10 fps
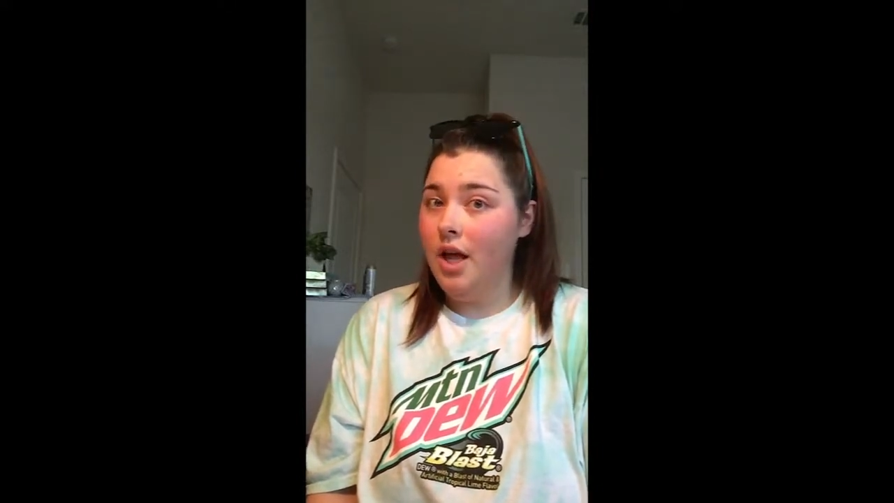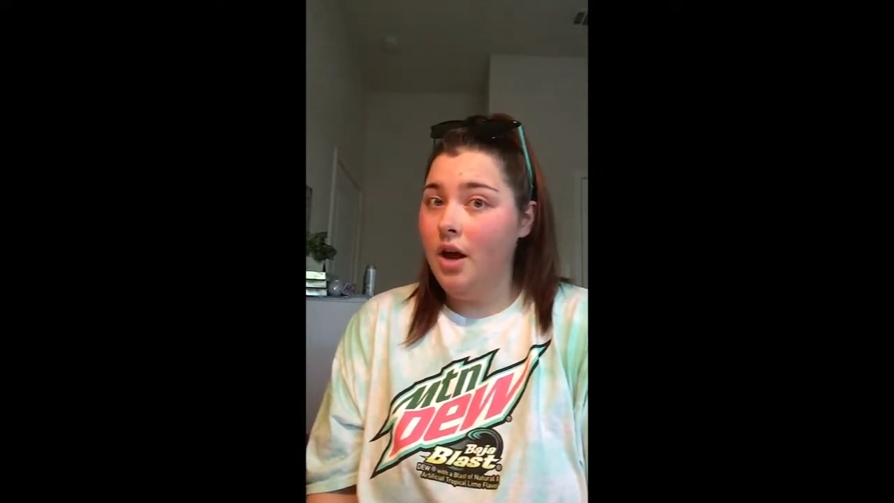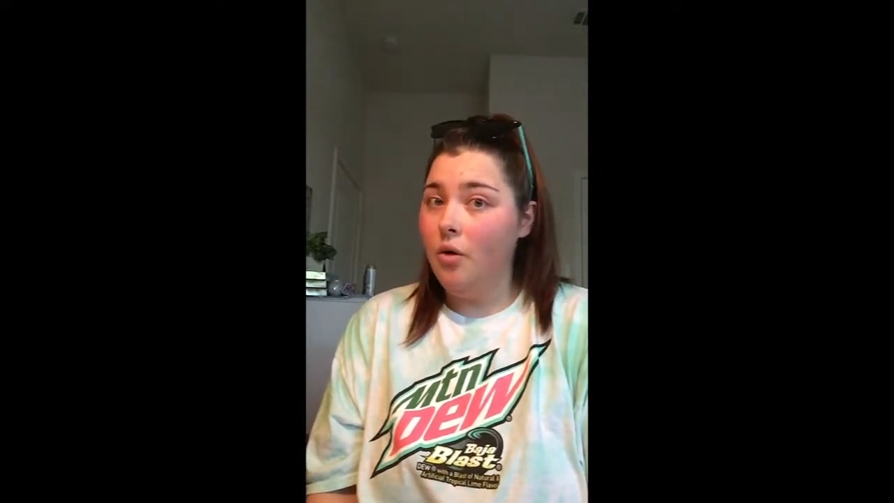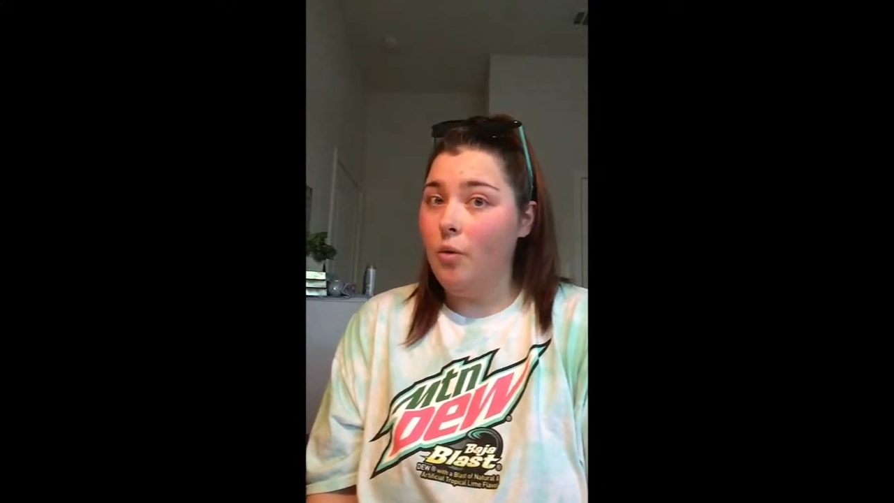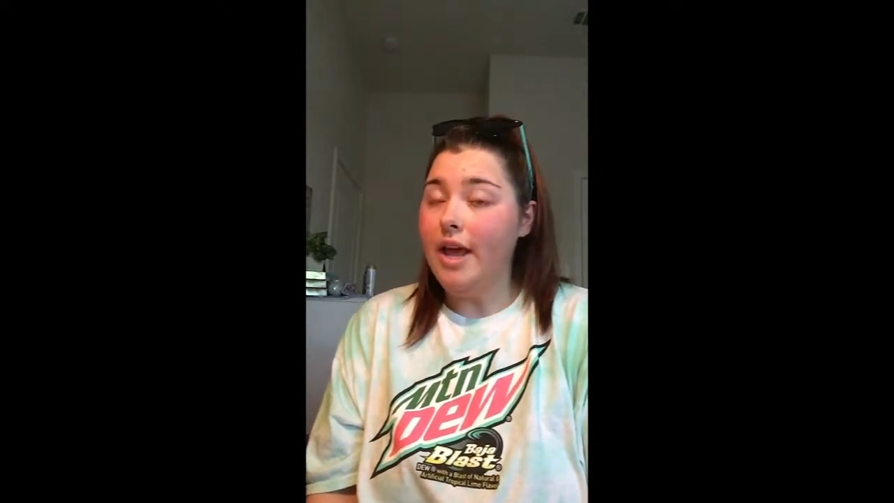
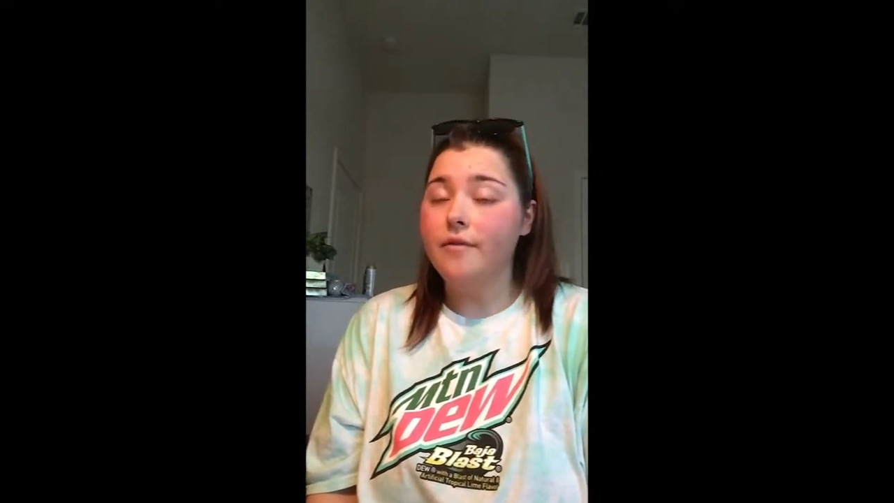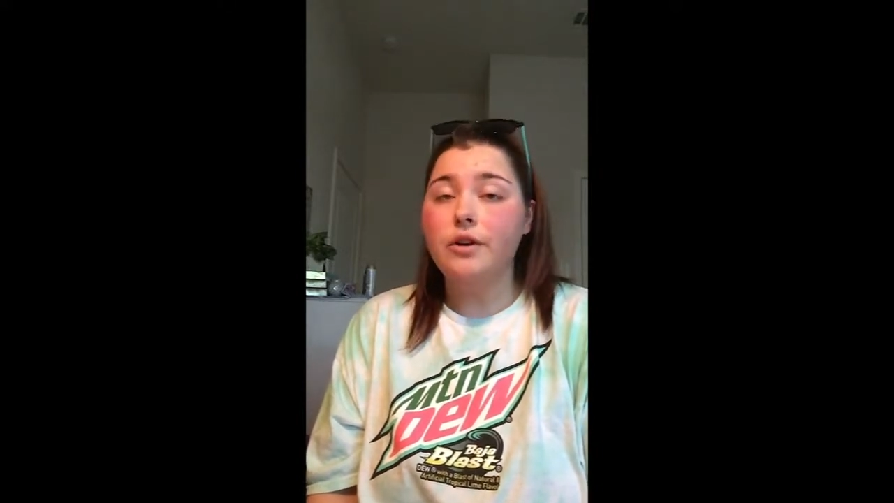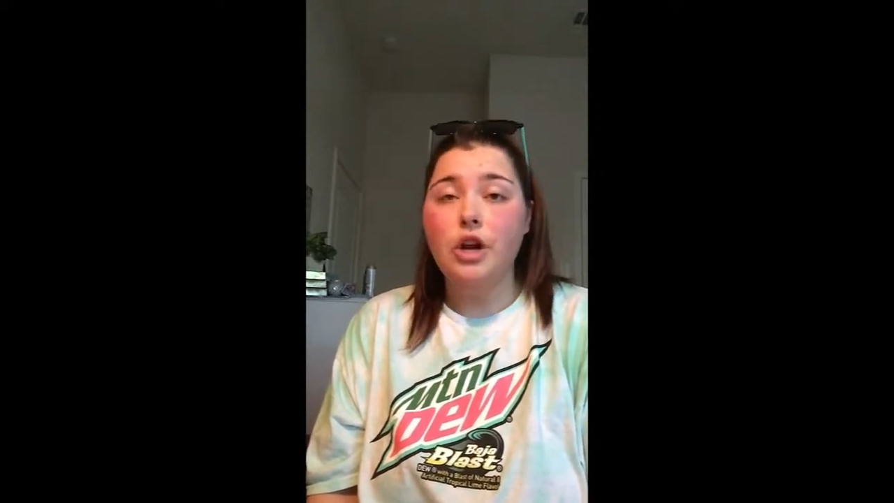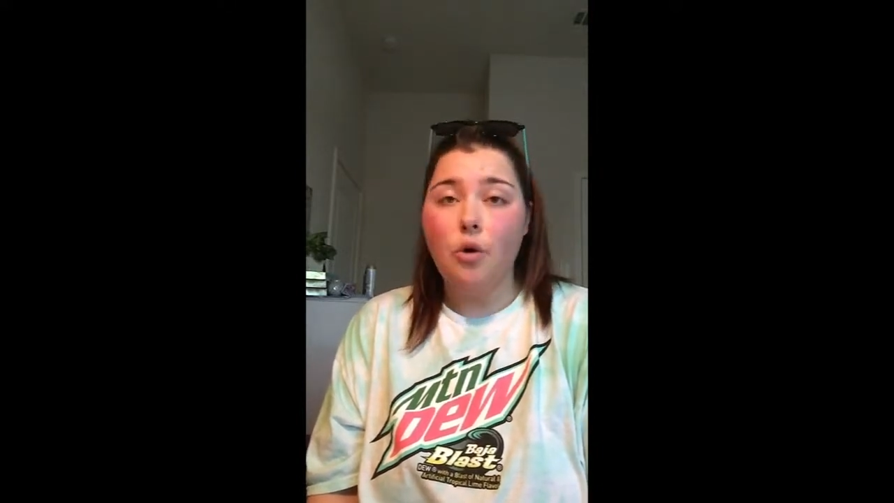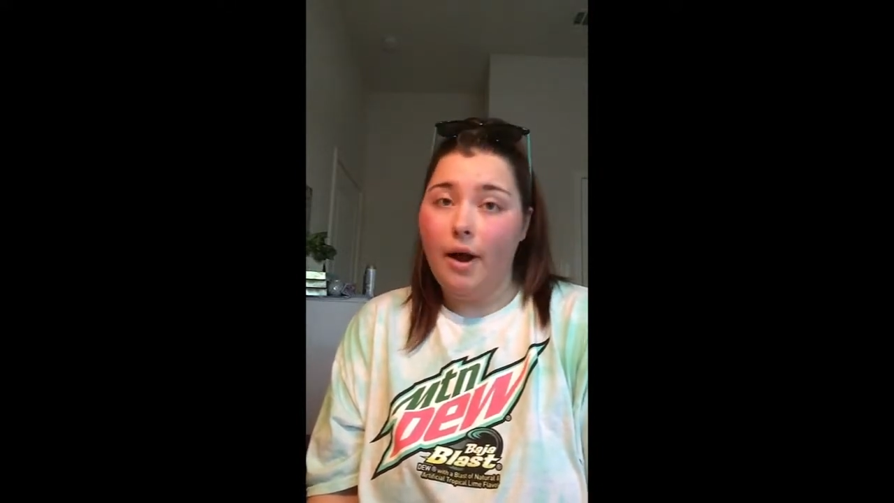We have
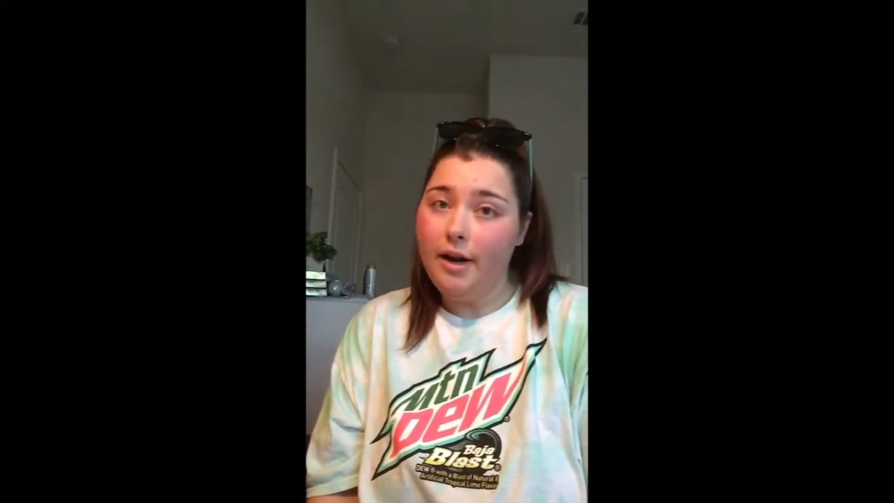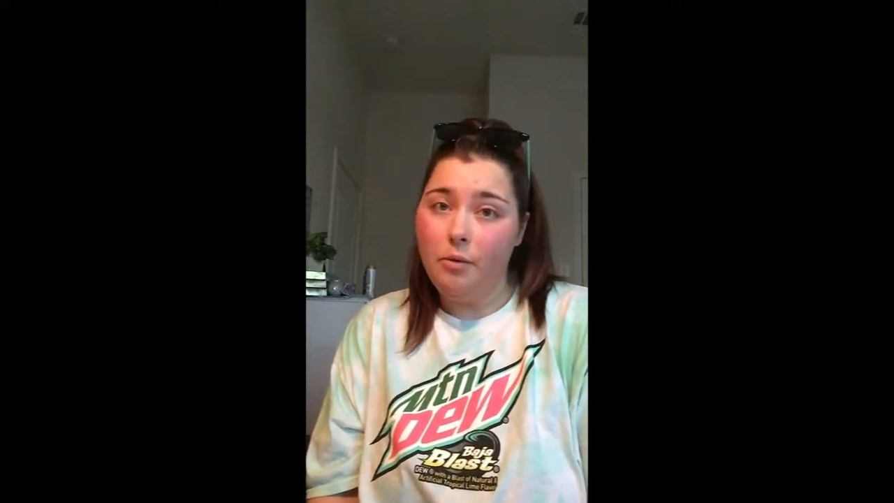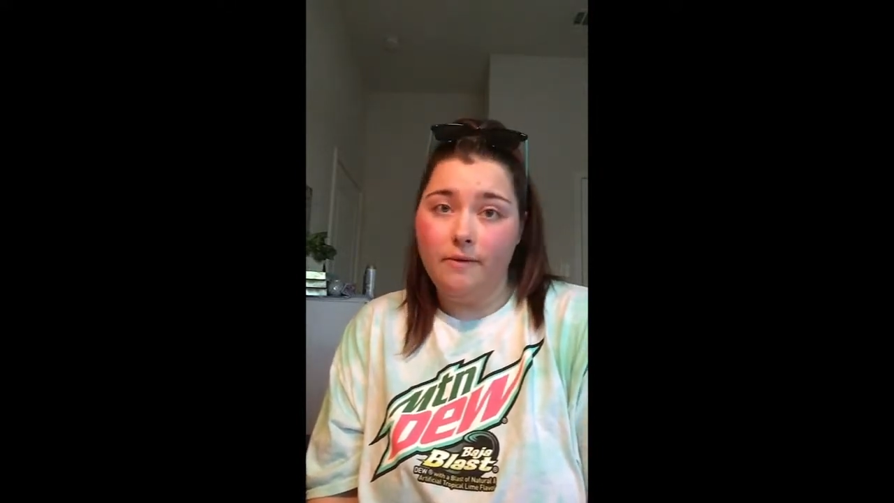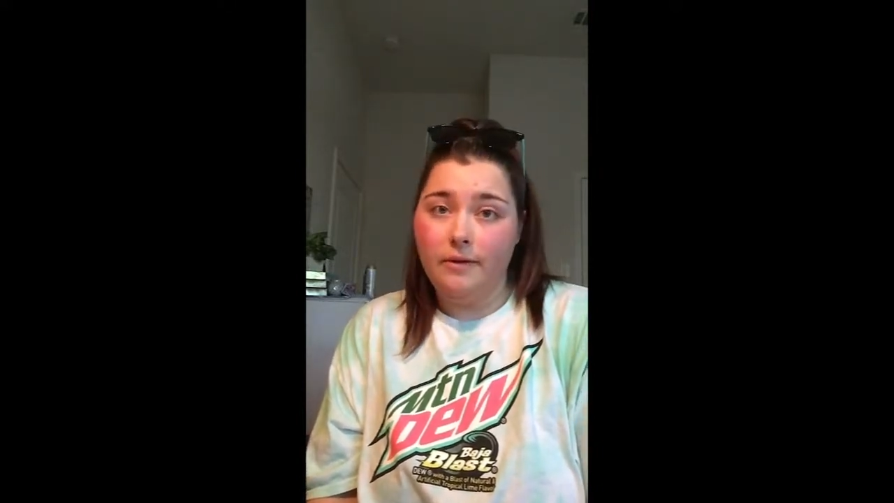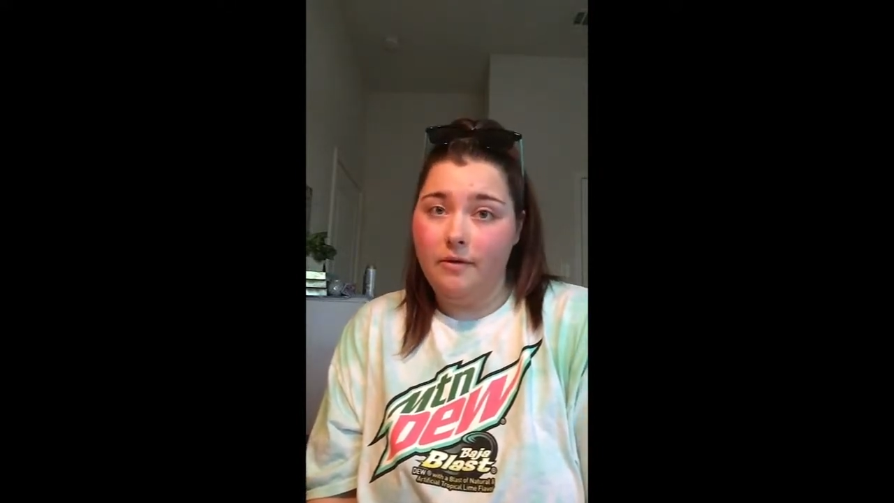no idea
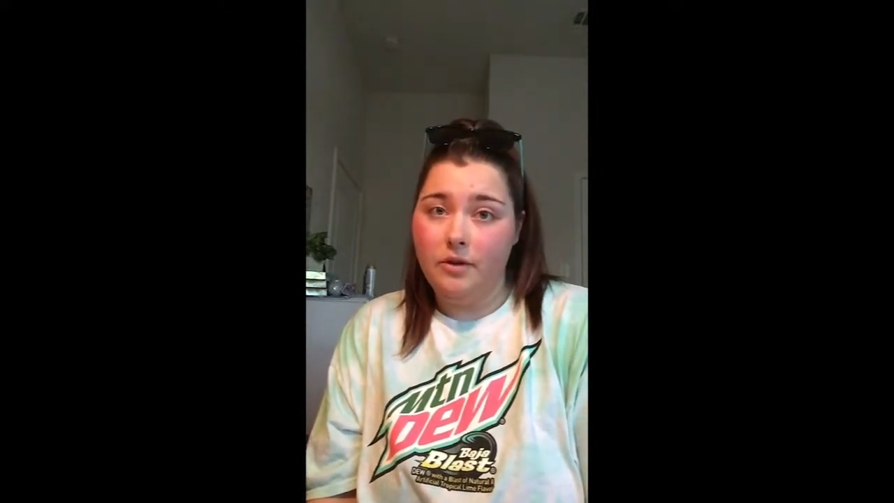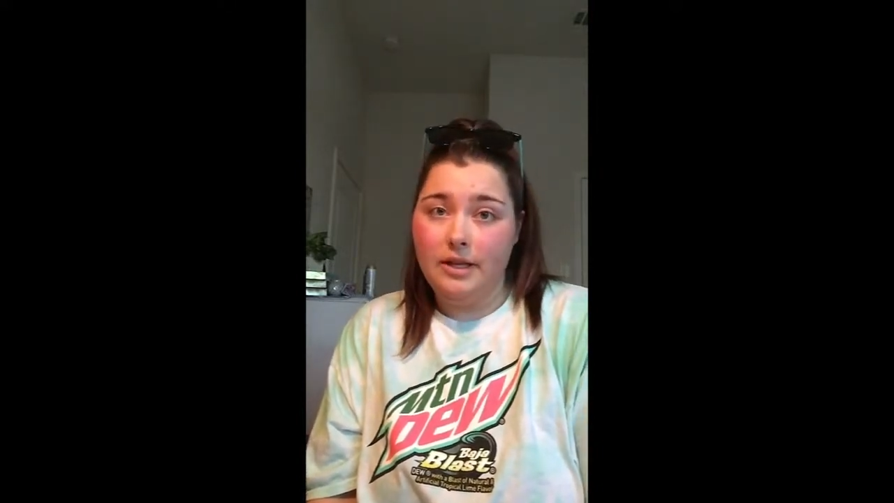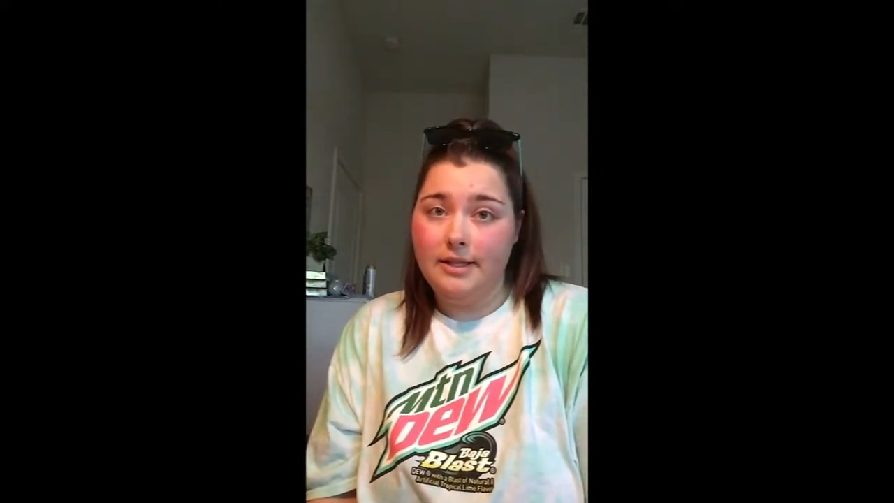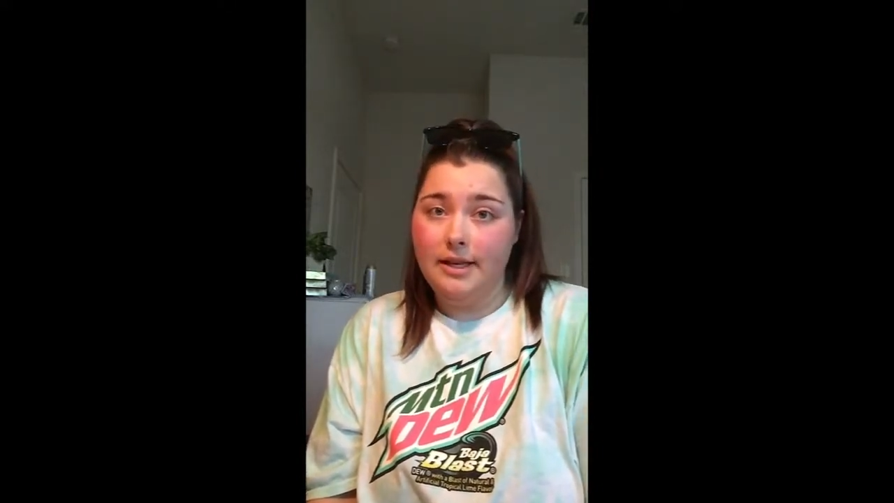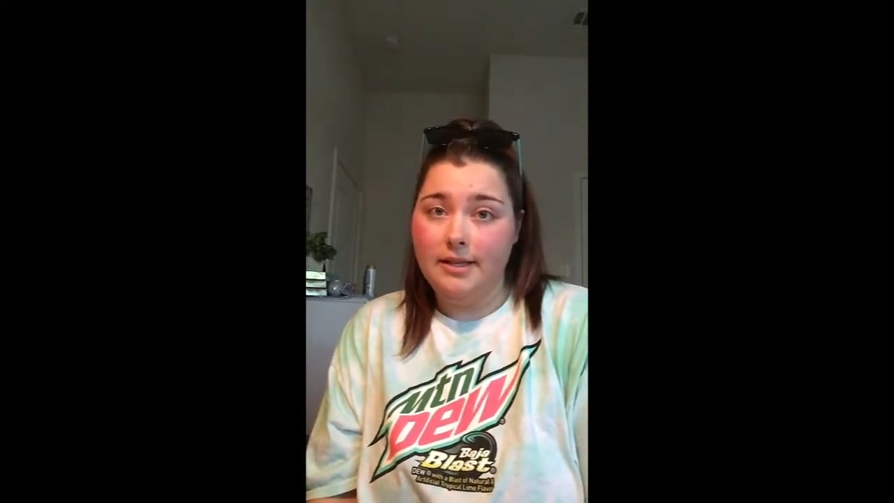what flavor this
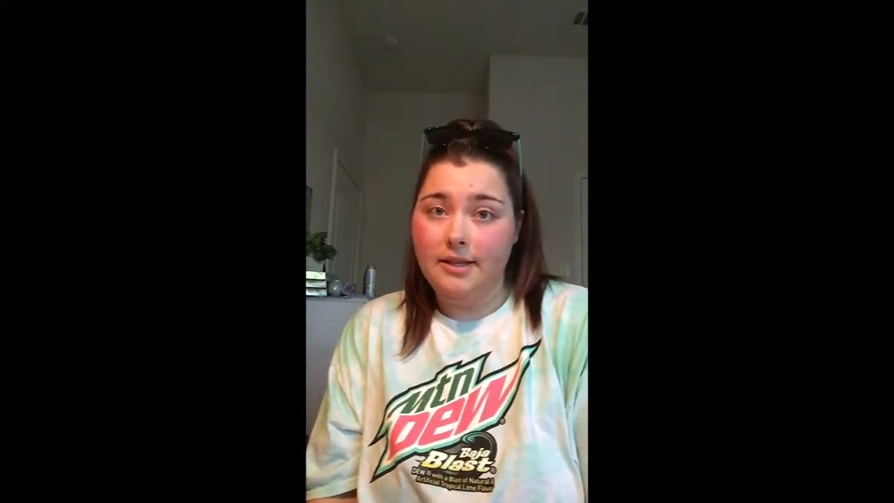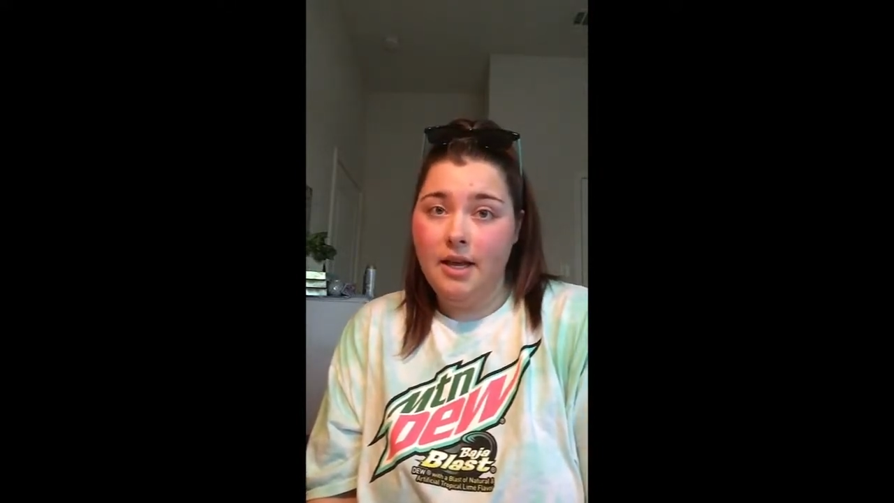is.